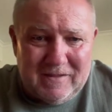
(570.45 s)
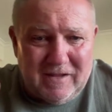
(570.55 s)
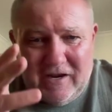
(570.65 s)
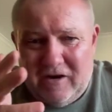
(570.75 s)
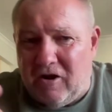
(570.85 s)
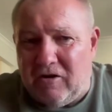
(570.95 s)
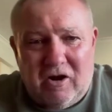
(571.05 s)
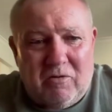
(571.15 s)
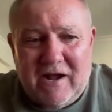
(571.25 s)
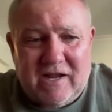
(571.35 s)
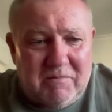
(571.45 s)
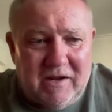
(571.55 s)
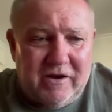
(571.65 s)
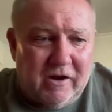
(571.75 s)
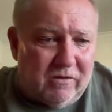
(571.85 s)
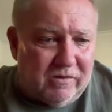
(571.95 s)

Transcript: and I'll make $1 million.